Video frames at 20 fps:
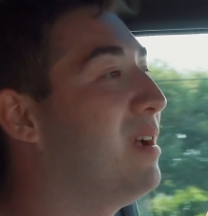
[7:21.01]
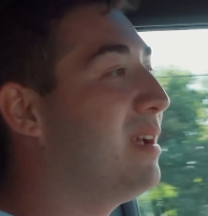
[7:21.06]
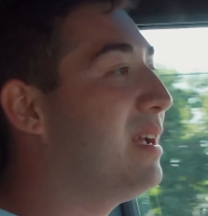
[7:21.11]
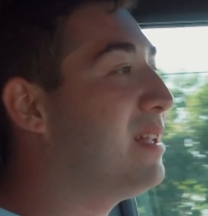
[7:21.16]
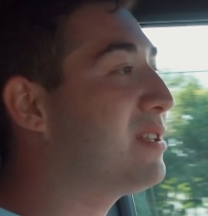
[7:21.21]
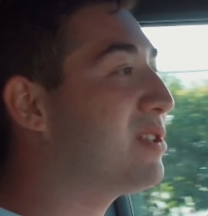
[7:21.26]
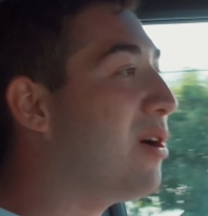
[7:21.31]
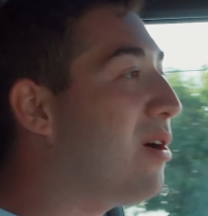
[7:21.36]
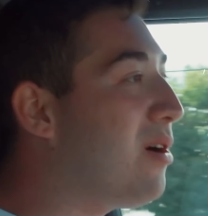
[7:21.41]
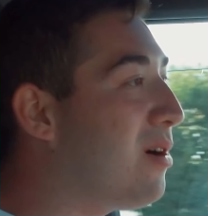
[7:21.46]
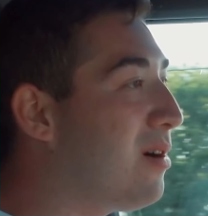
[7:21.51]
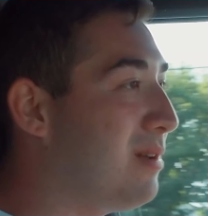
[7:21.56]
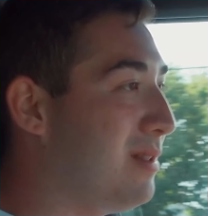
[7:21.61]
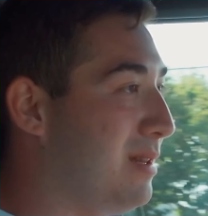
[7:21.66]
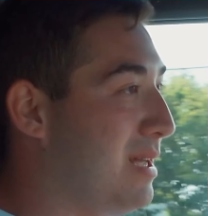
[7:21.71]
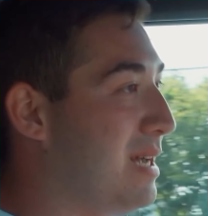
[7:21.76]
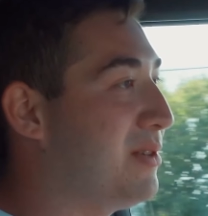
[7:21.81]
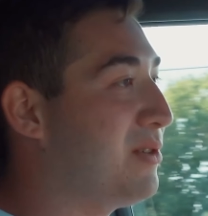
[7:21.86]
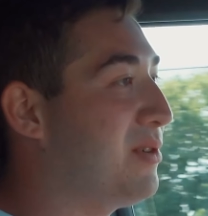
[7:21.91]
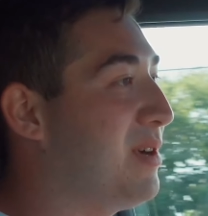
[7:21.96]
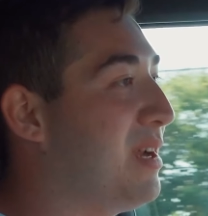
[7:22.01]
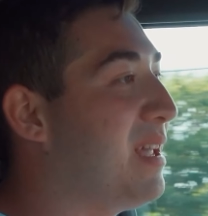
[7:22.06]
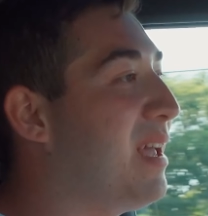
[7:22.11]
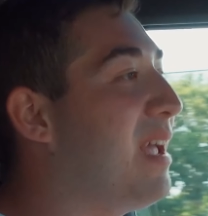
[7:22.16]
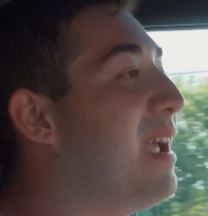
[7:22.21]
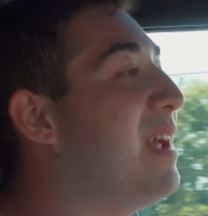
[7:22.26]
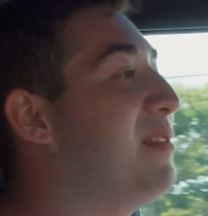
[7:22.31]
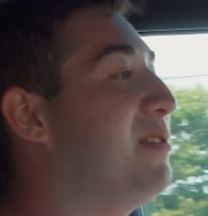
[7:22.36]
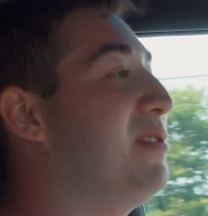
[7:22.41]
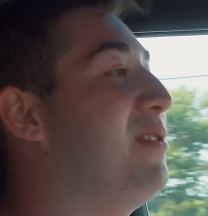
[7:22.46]
It's all electric.
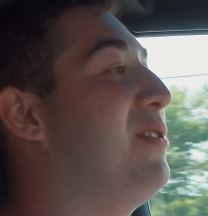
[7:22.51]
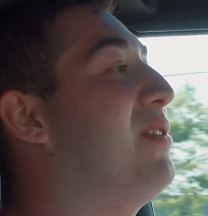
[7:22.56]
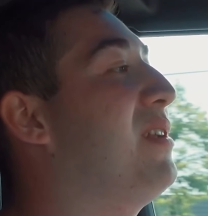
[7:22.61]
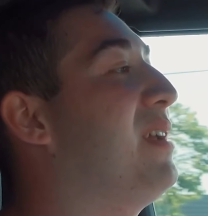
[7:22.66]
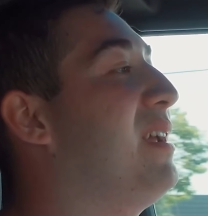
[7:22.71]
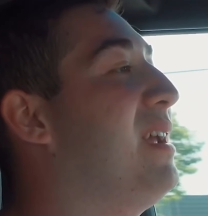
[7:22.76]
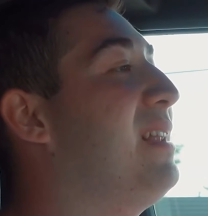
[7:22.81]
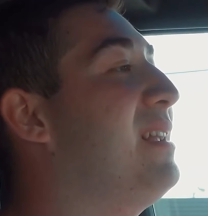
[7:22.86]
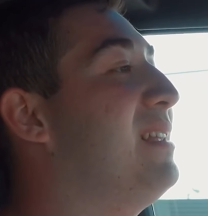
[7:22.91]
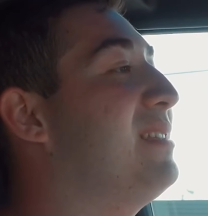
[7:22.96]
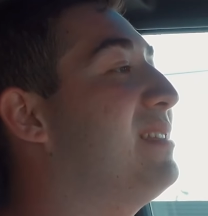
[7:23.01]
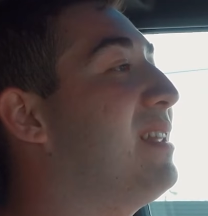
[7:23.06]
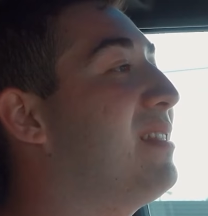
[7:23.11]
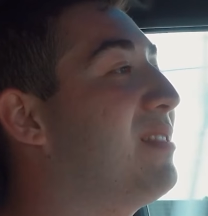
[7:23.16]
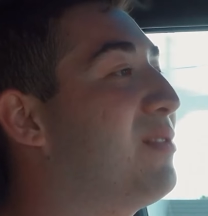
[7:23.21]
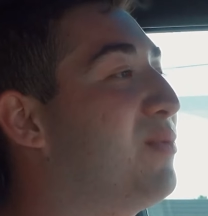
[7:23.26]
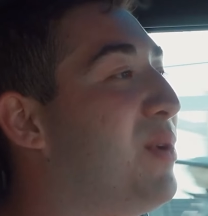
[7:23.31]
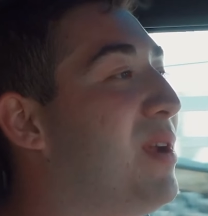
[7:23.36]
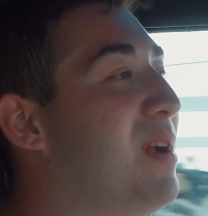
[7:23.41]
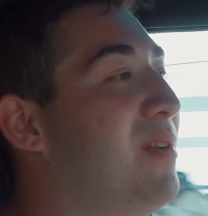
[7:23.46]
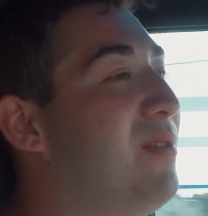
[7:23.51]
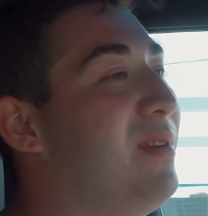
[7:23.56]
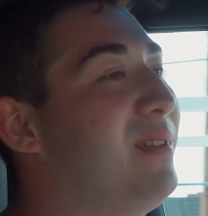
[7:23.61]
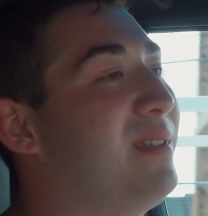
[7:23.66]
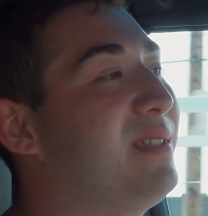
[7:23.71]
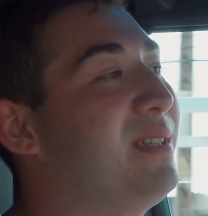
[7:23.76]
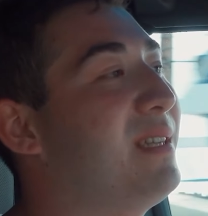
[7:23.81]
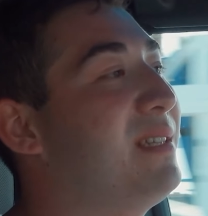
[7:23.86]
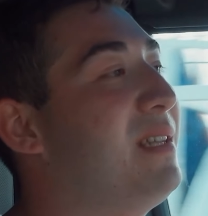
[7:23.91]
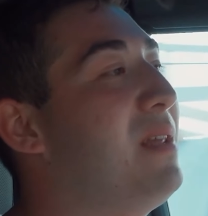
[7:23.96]
And dude, it gets like
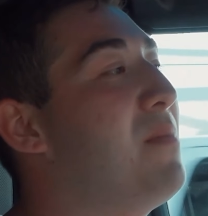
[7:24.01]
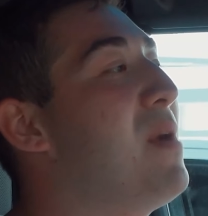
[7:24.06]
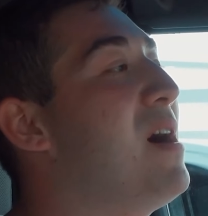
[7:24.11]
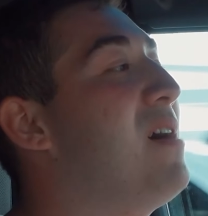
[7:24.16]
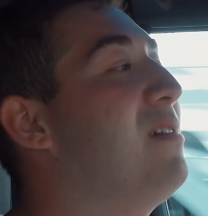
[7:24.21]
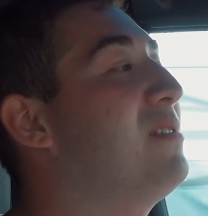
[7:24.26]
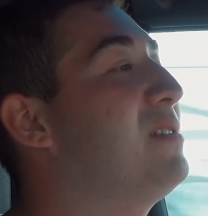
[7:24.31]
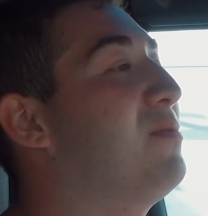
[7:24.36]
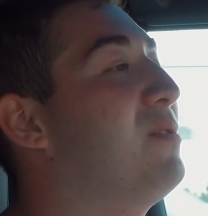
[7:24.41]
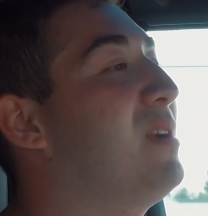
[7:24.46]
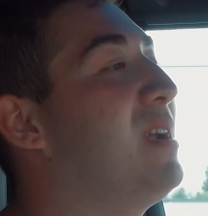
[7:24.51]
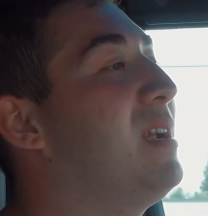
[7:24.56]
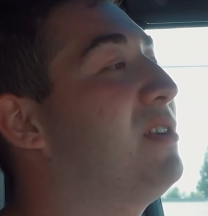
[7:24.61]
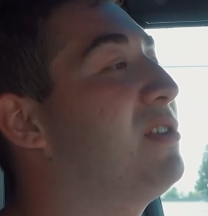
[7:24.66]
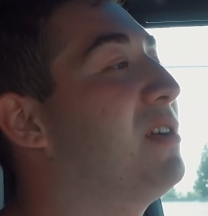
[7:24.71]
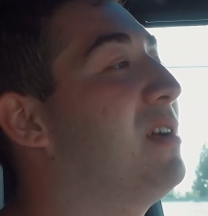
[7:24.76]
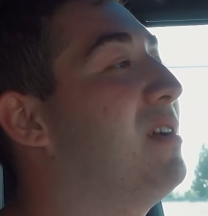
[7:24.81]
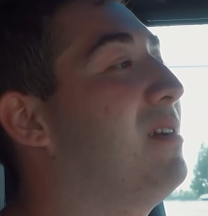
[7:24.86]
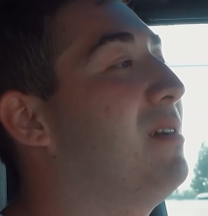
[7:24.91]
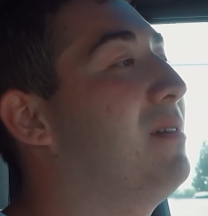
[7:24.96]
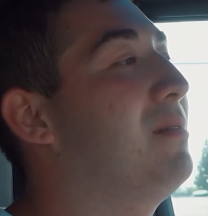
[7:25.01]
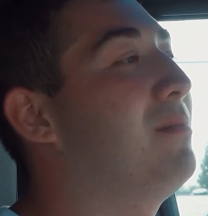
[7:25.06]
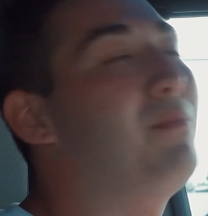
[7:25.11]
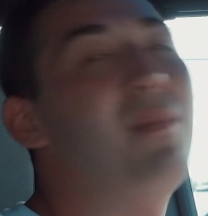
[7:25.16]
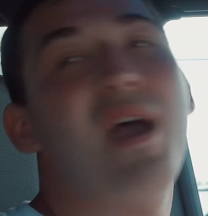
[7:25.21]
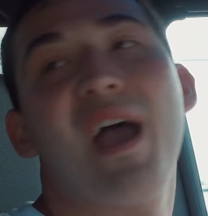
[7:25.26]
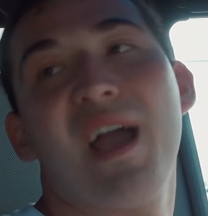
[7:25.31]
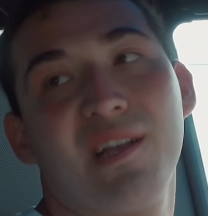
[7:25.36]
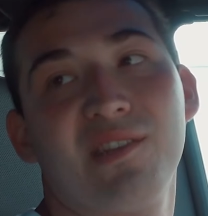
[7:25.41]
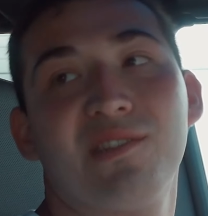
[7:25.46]
360 miles of range
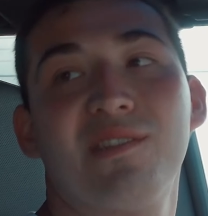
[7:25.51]
max.